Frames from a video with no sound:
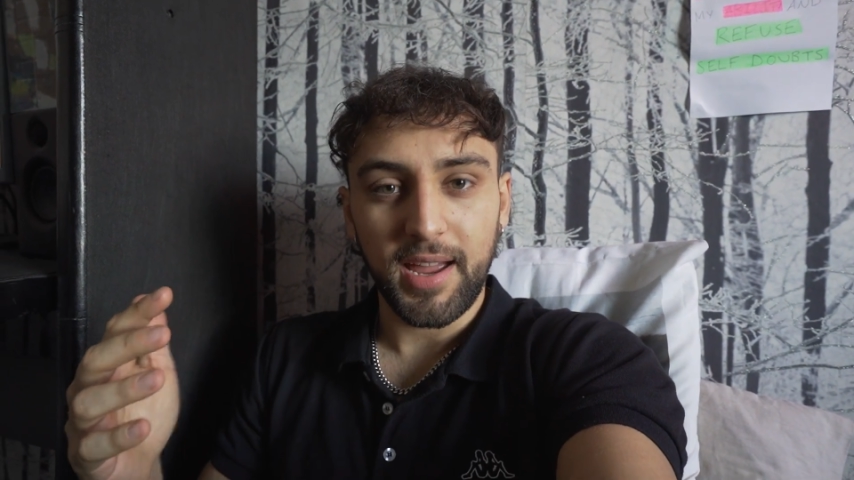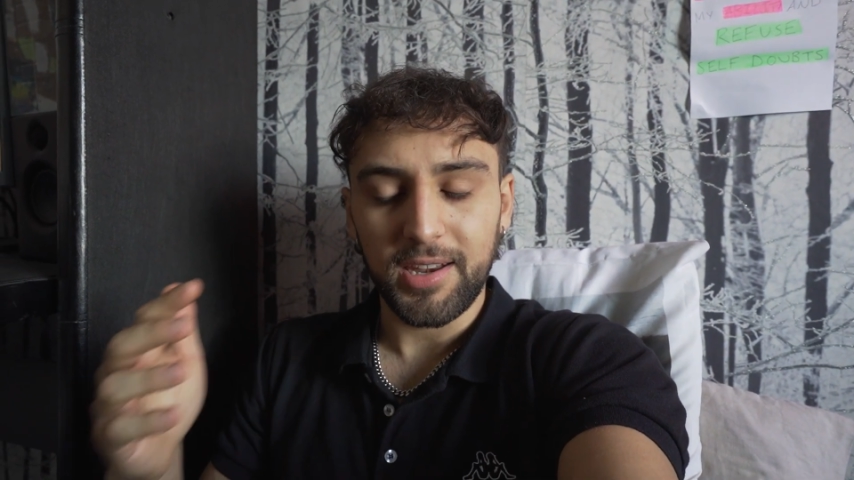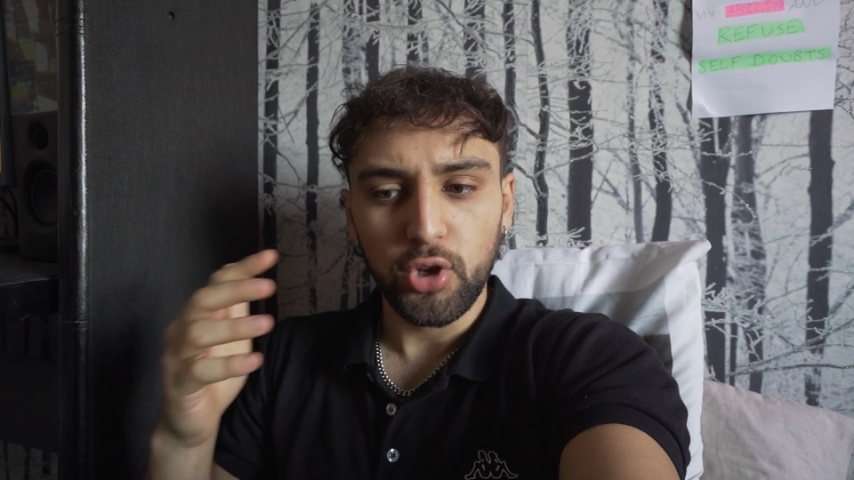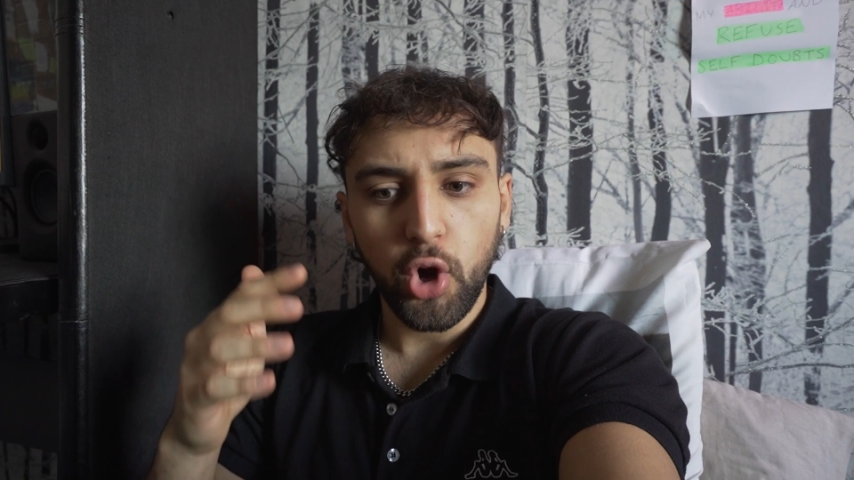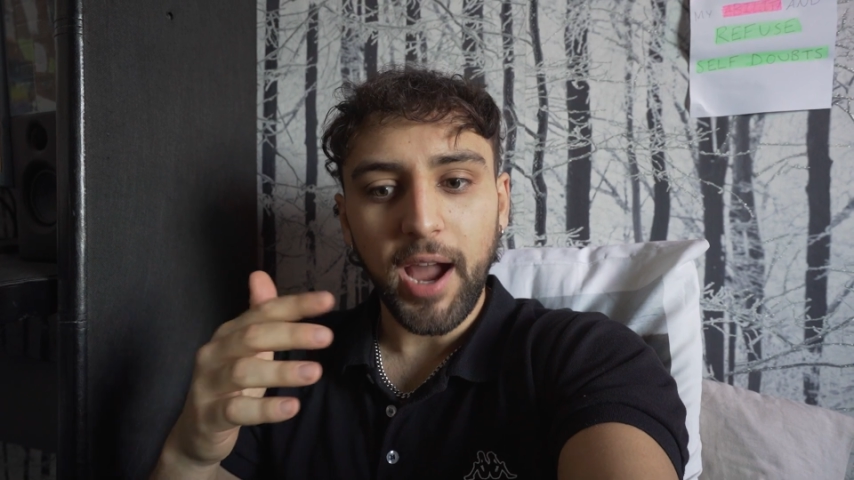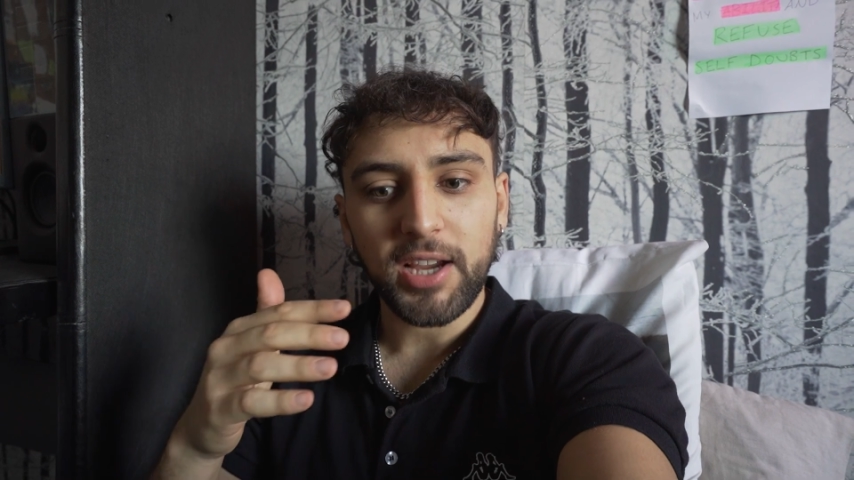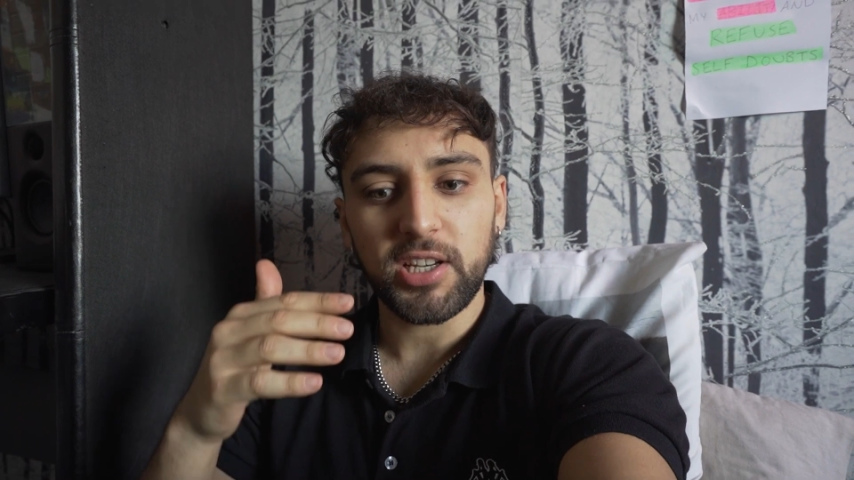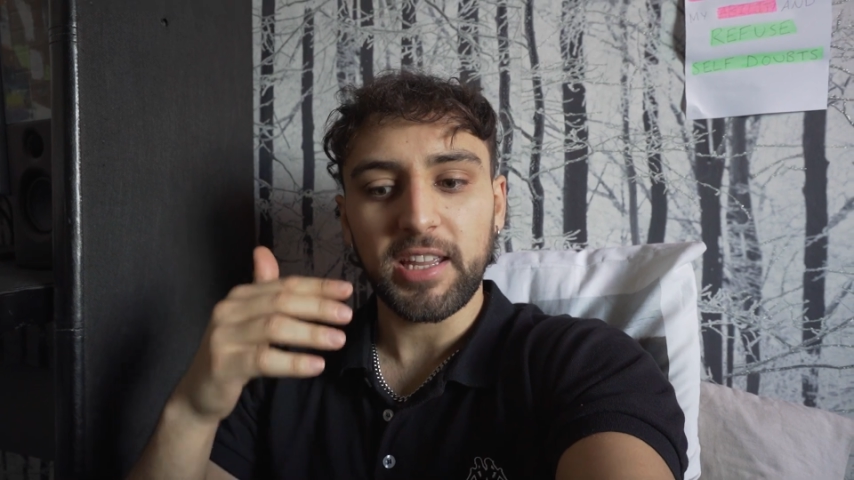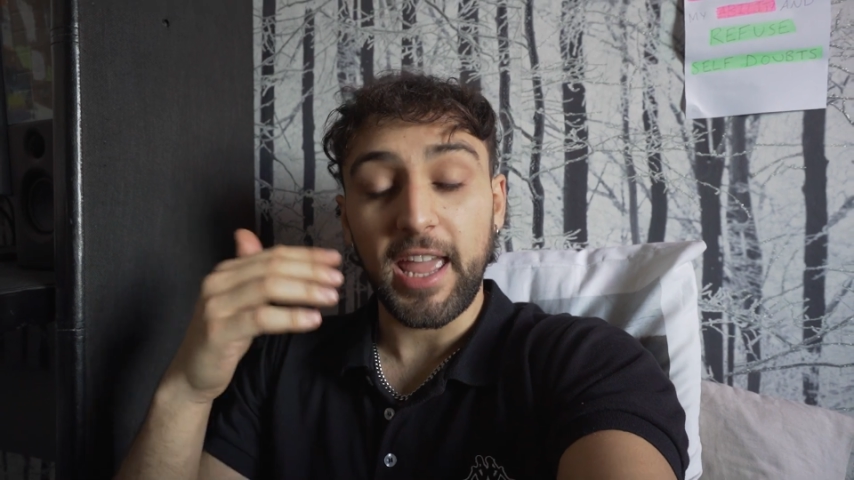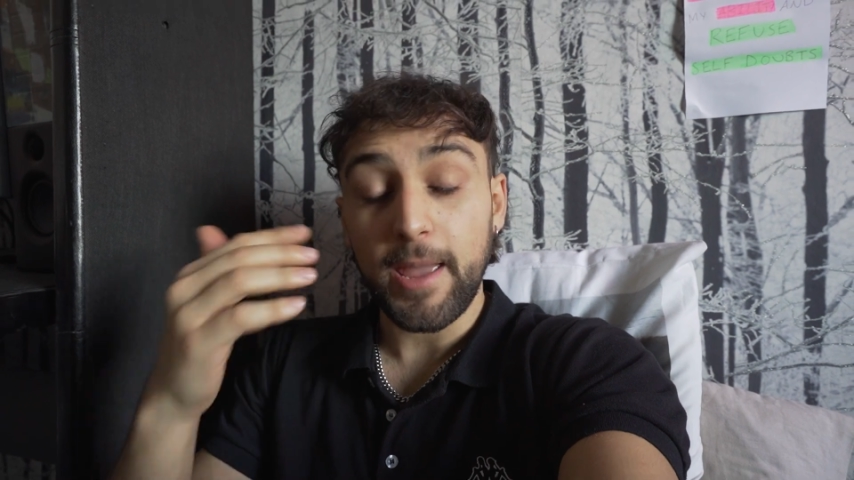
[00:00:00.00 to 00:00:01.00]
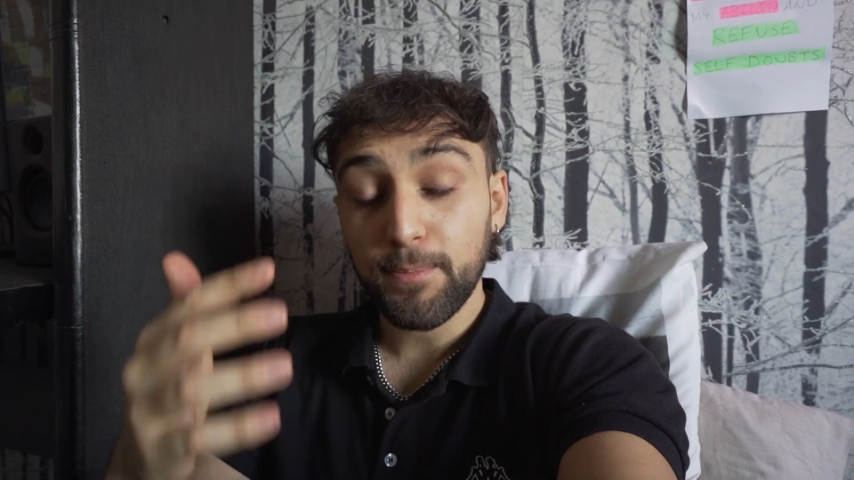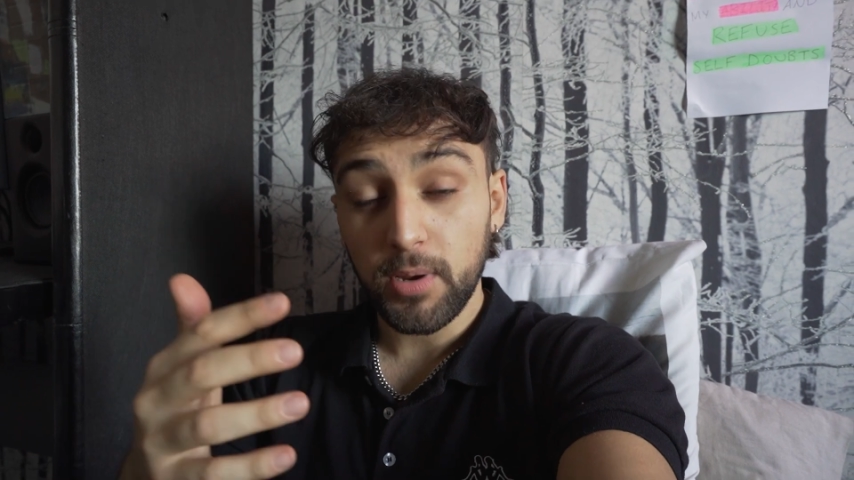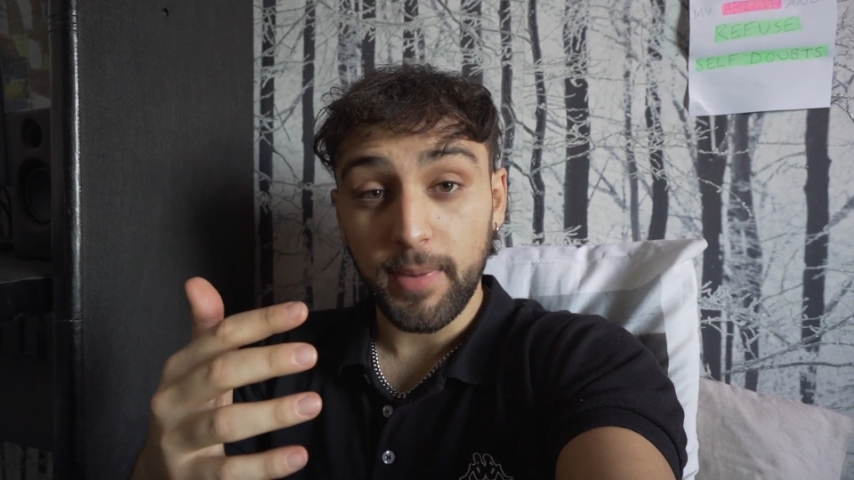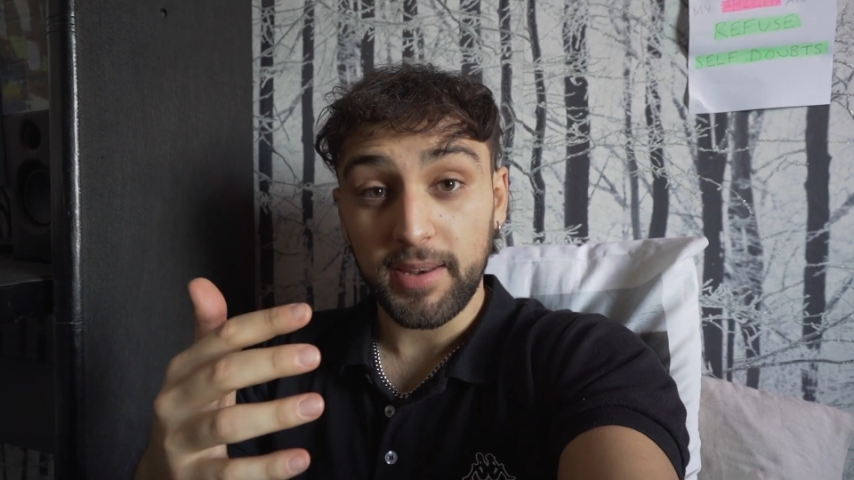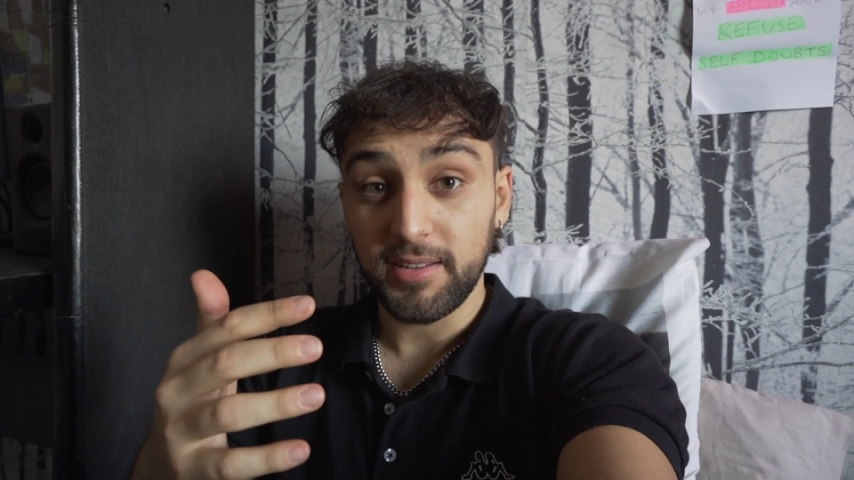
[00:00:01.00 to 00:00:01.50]
and not actually
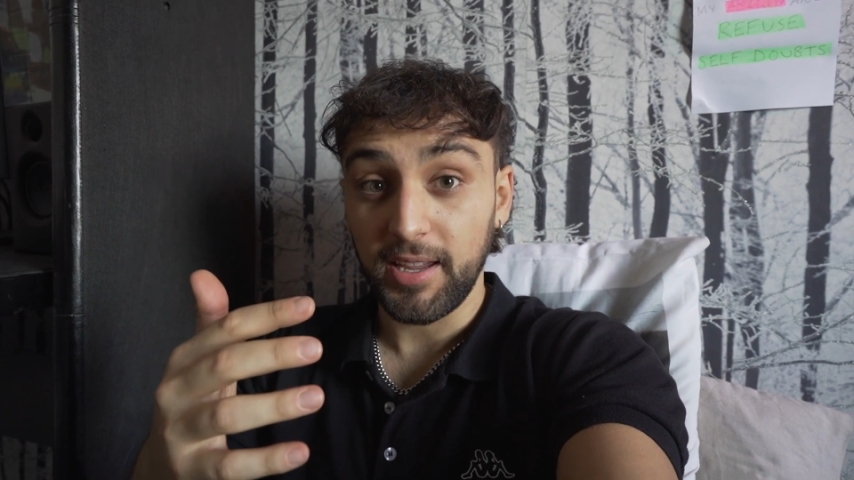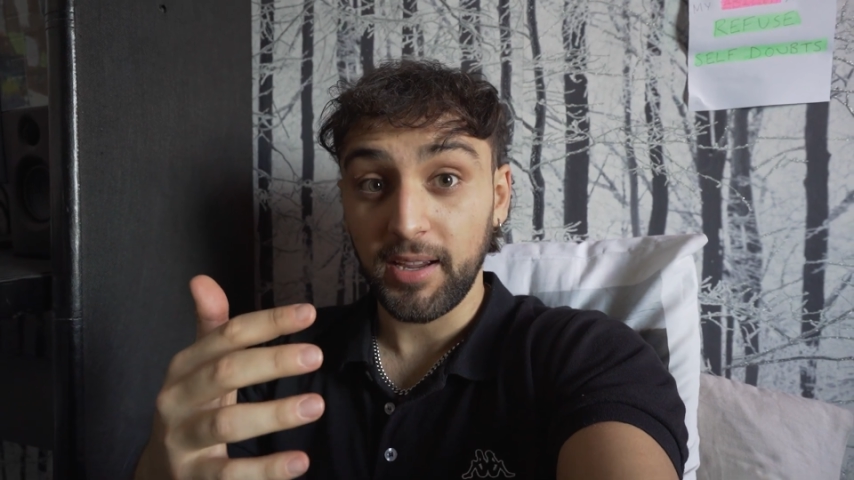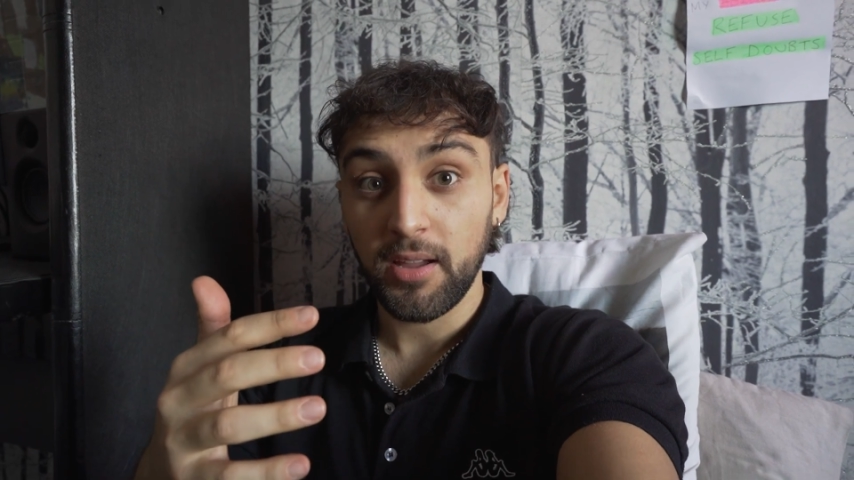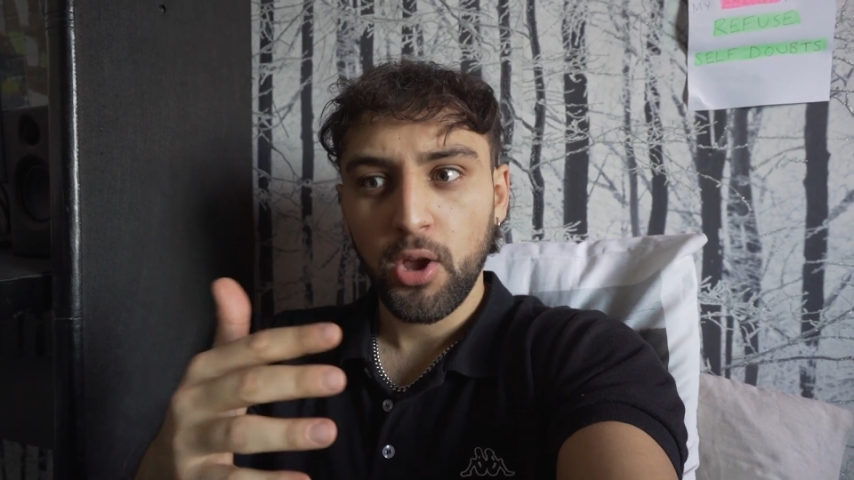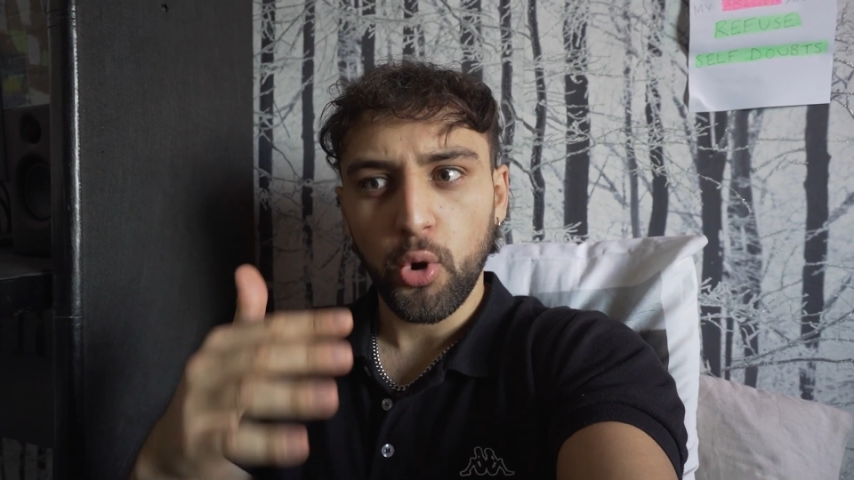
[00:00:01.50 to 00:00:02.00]
implementing